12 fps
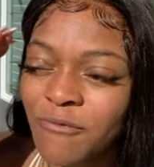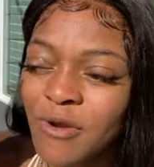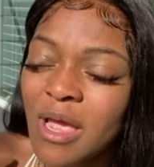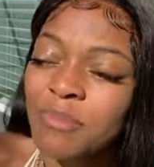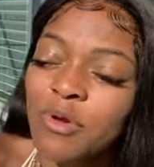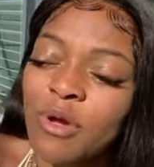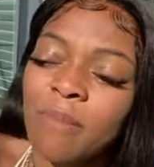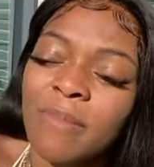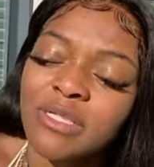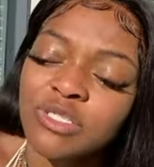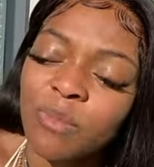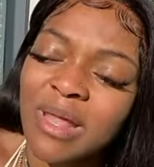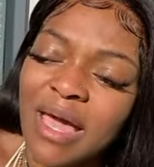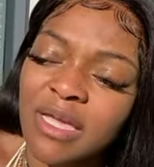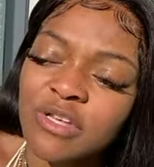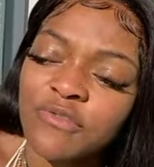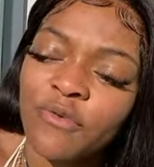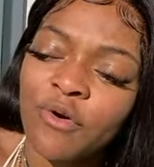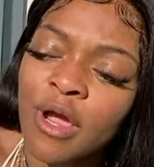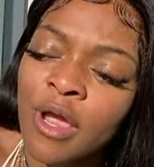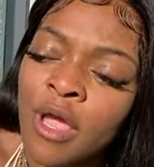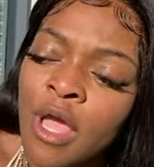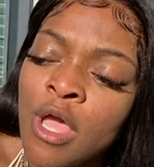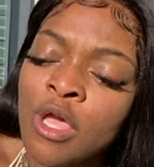up your mental blockage for
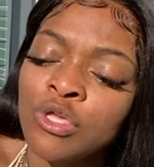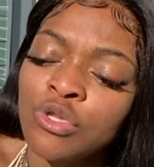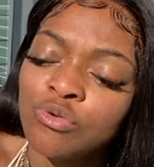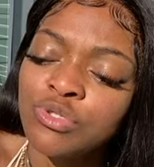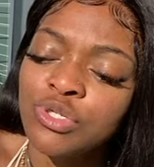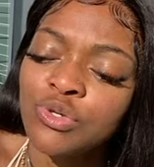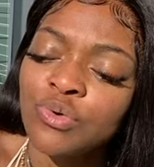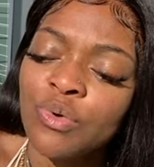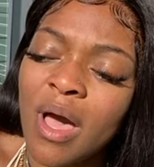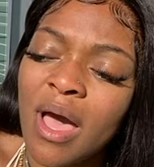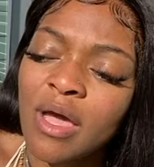you to